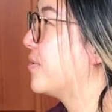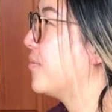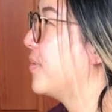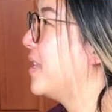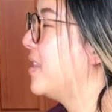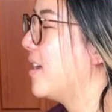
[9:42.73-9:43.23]

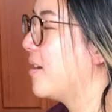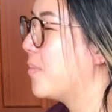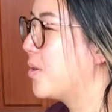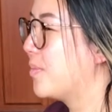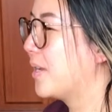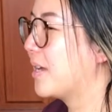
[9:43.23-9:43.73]
When that
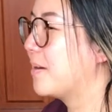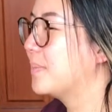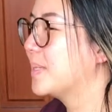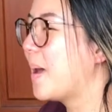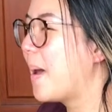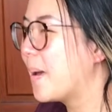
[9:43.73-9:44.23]
moment comes
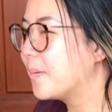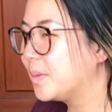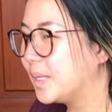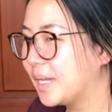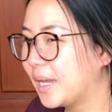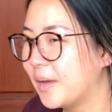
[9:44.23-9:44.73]
up,
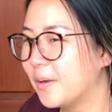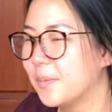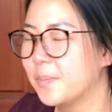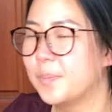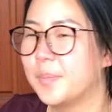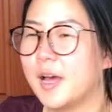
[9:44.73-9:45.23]
inhale
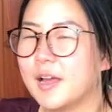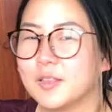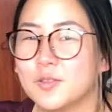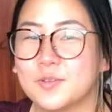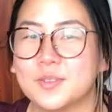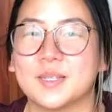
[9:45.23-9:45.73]
back
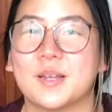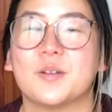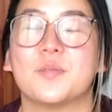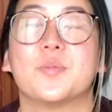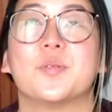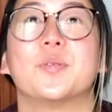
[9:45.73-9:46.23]
through
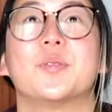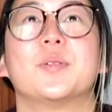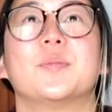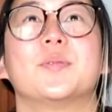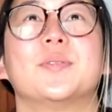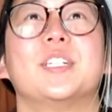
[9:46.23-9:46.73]
center, both
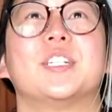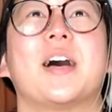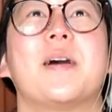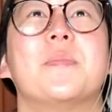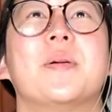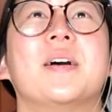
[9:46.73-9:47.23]
arms reach up.